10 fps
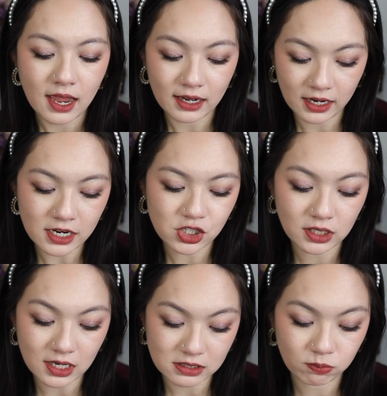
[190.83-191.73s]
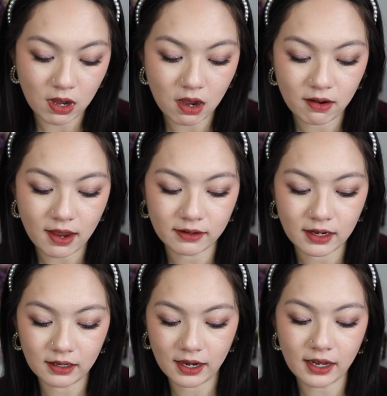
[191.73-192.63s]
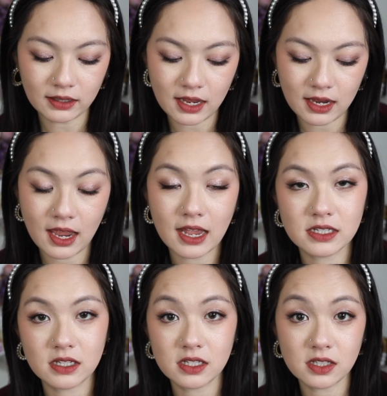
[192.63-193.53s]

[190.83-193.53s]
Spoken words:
enlarging as well, and I like that it has this